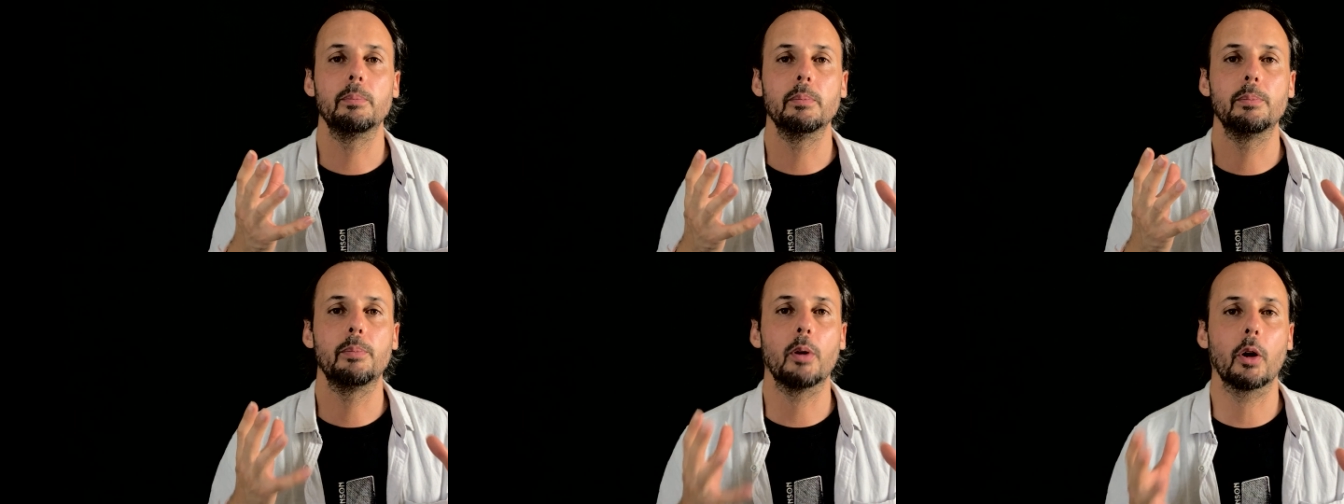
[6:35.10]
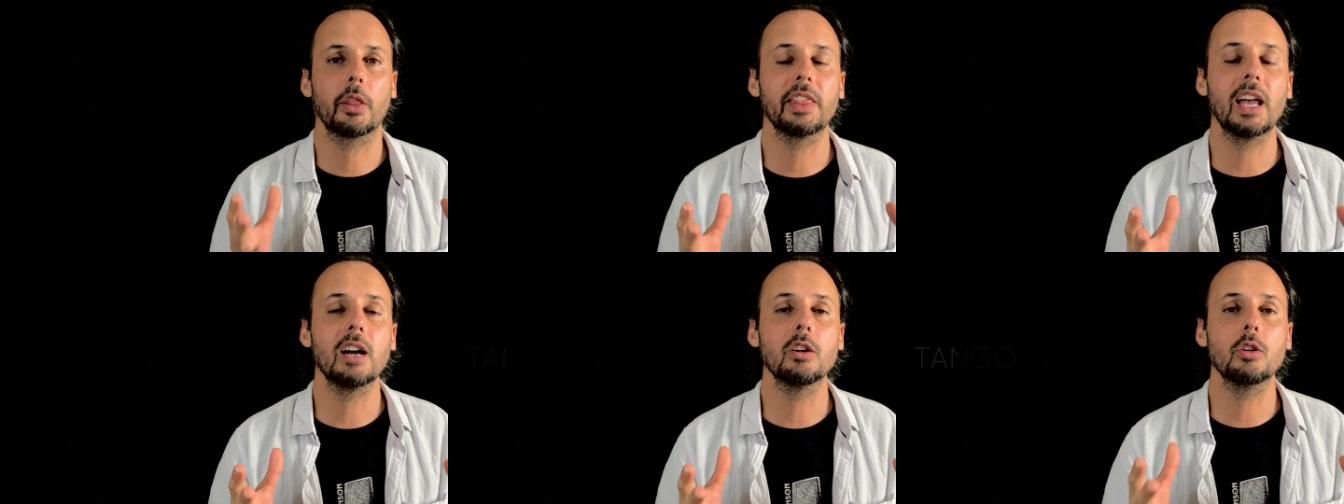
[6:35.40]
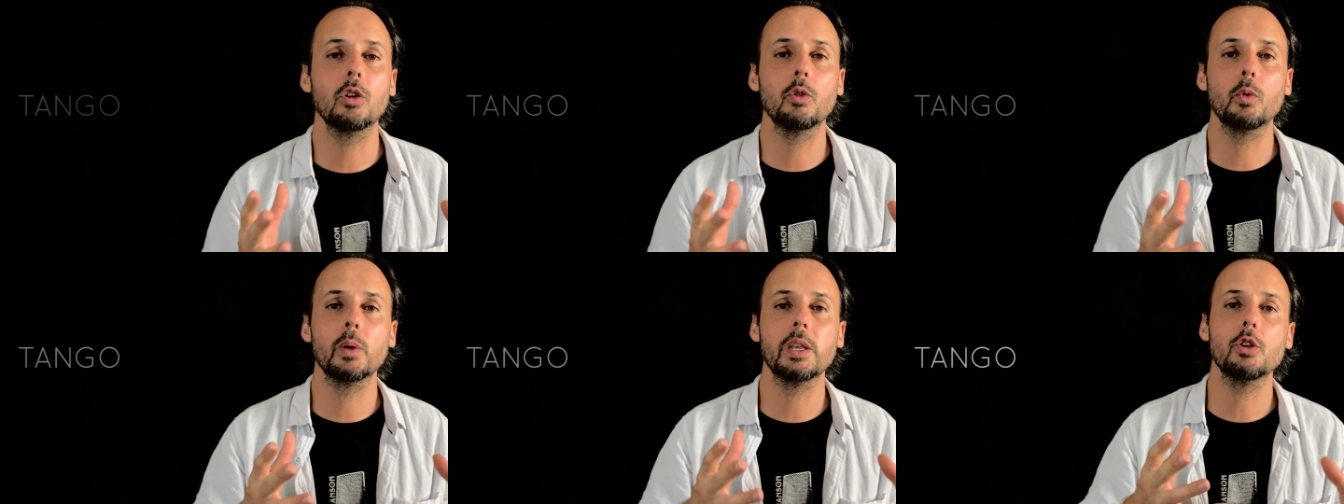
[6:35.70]
For
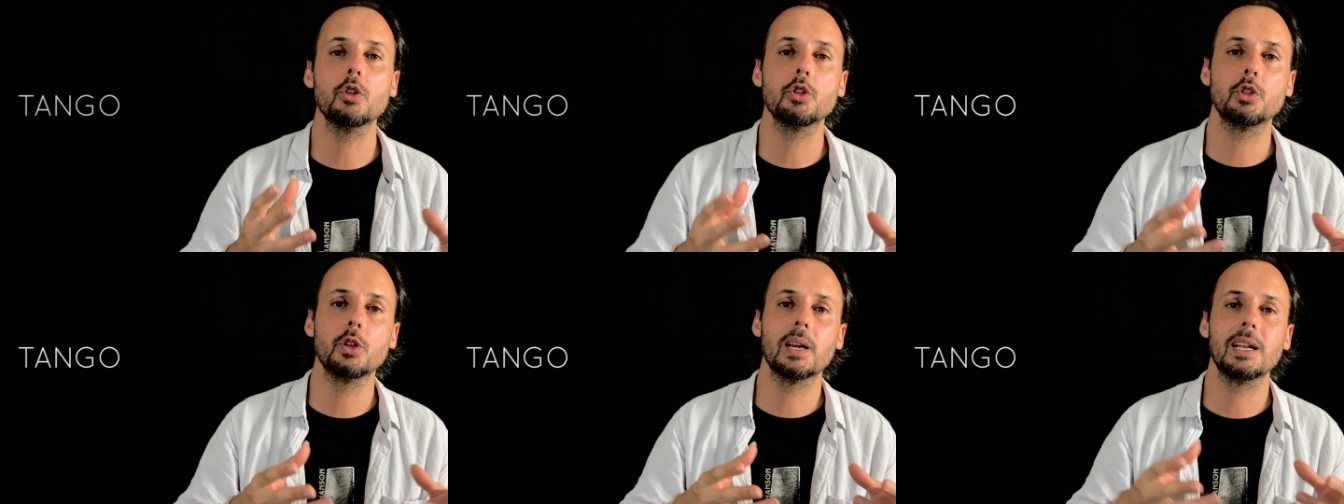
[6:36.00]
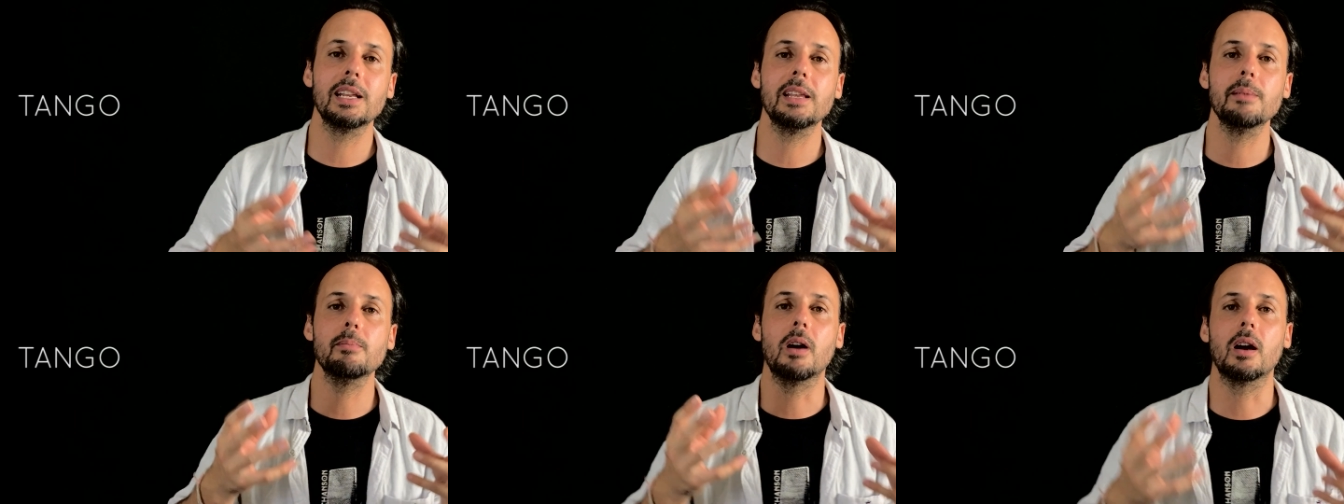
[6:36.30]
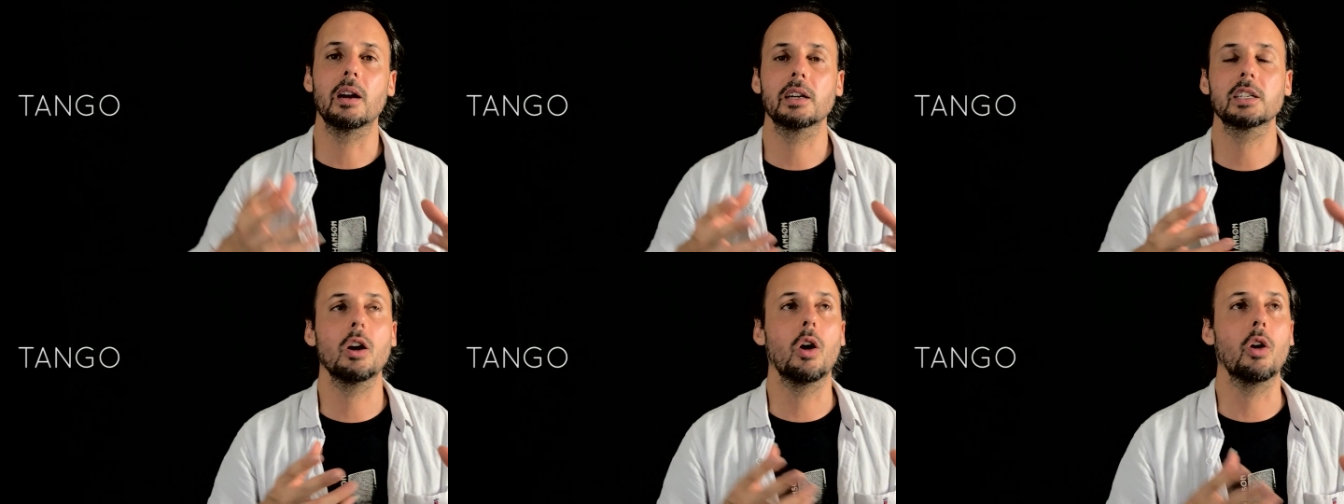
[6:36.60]
tango, we usually
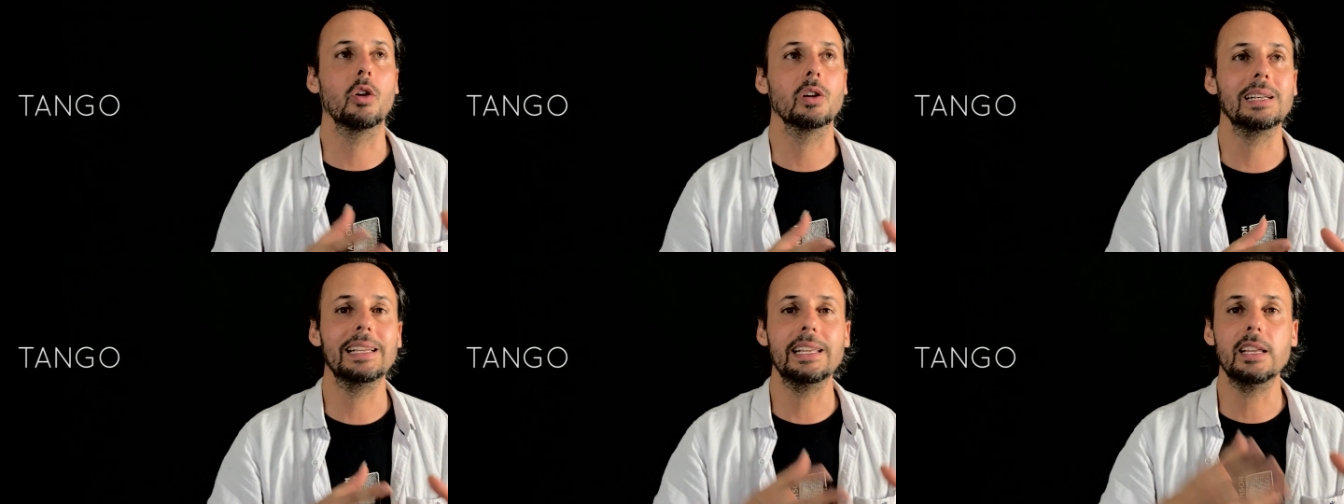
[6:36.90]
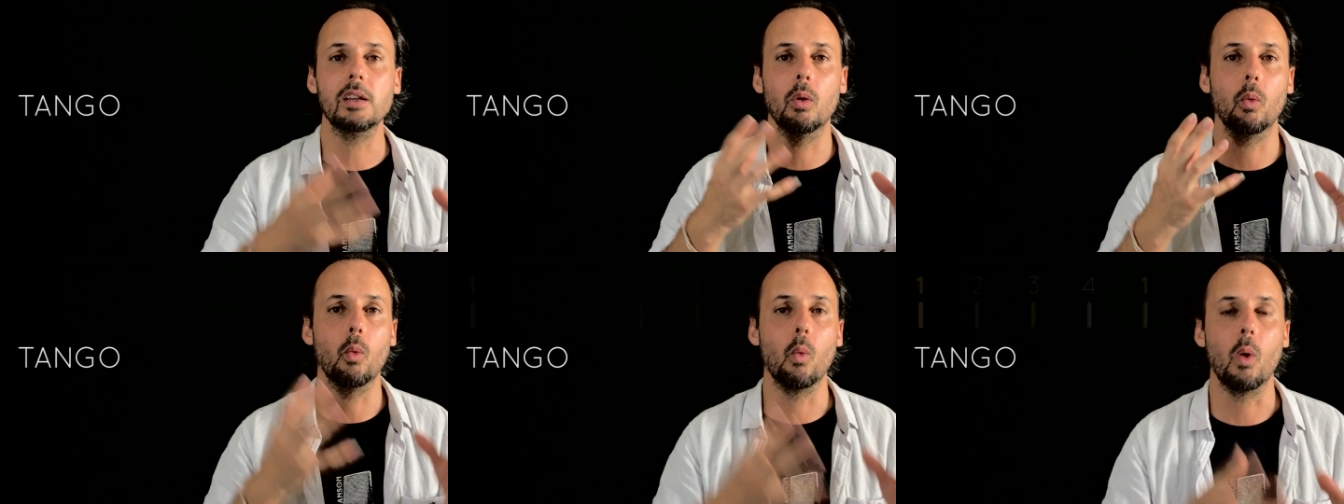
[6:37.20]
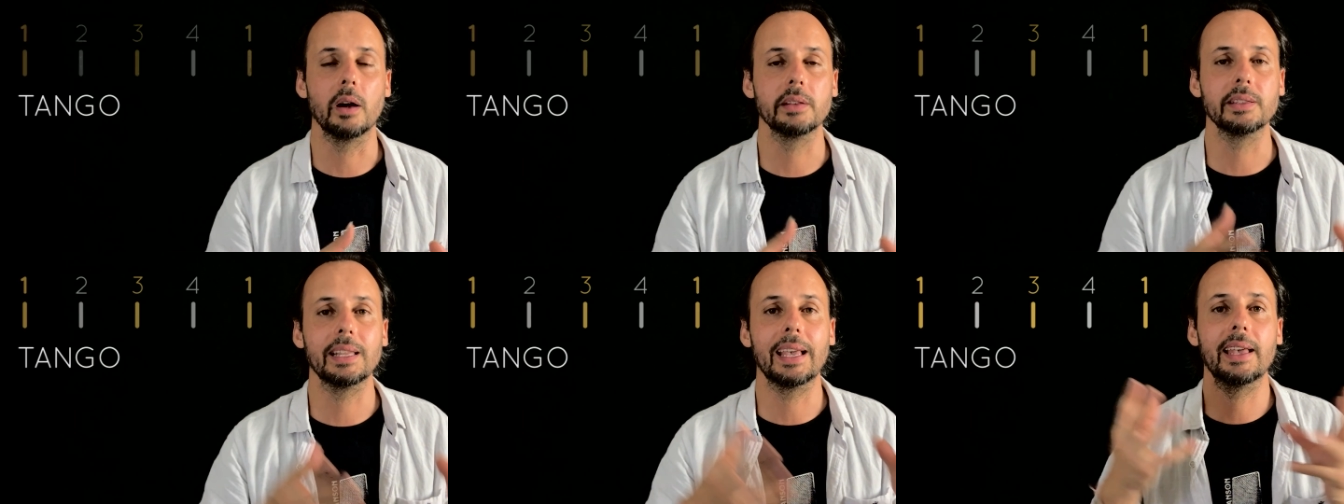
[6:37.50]
mark only
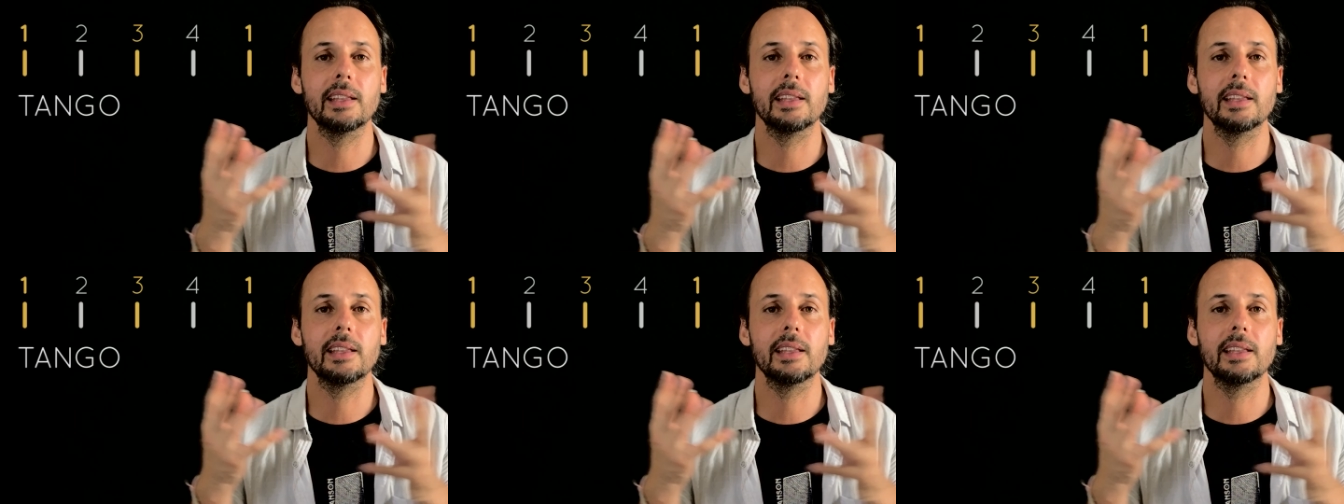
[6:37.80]
1